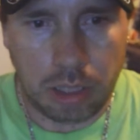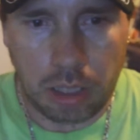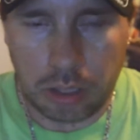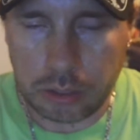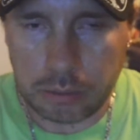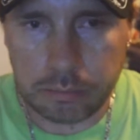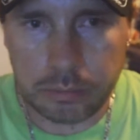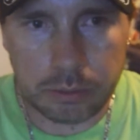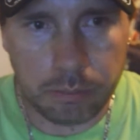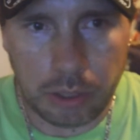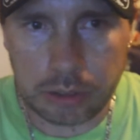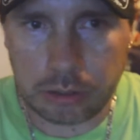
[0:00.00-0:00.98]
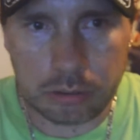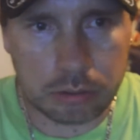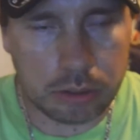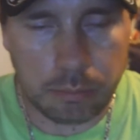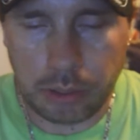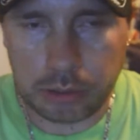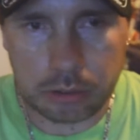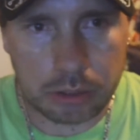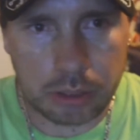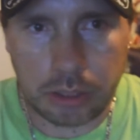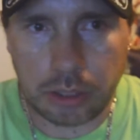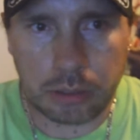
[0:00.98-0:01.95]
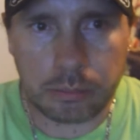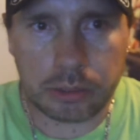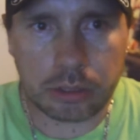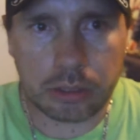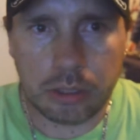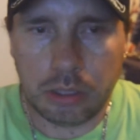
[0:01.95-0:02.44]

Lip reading: arms muscles, the muscles in the arms.